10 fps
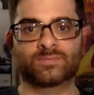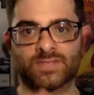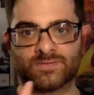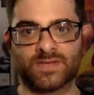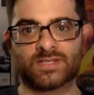
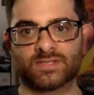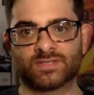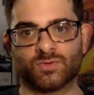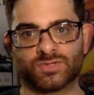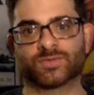
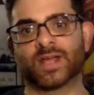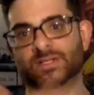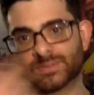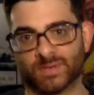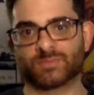defeats Christopher
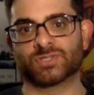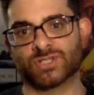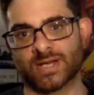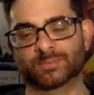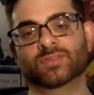Daniels and becomes the
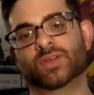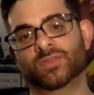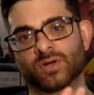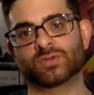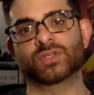champion. So I
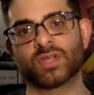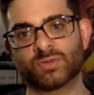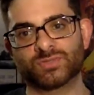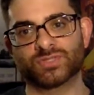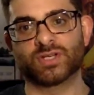thought
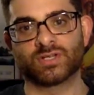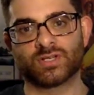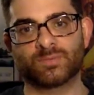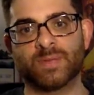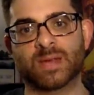it was a
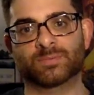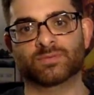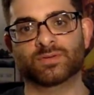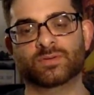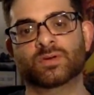good
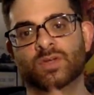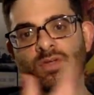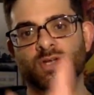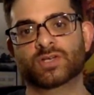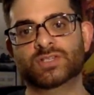pay-per-view.
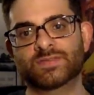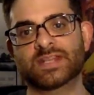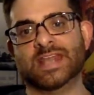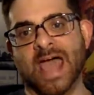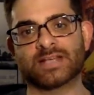A good
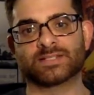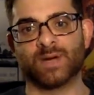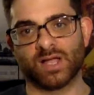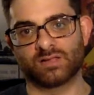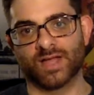DVD to add to
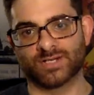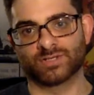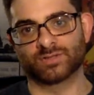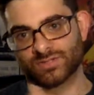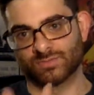my
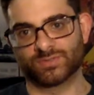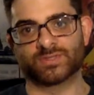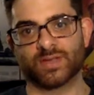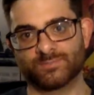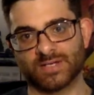collection because there was
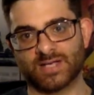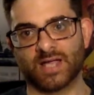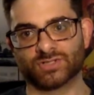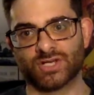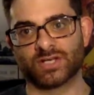that big
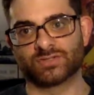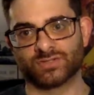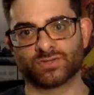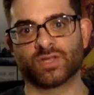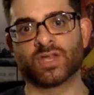title
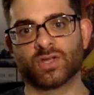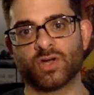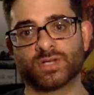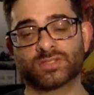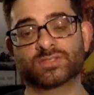change and
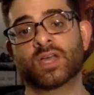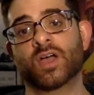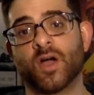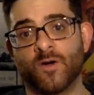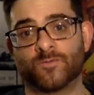Cody's
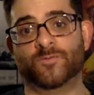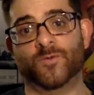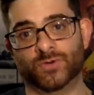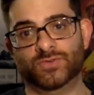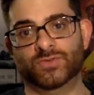
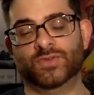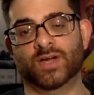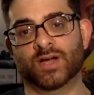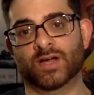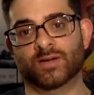first
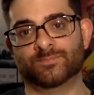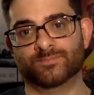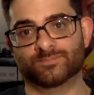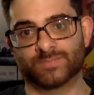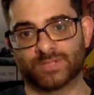
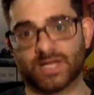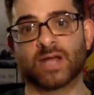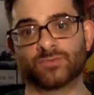title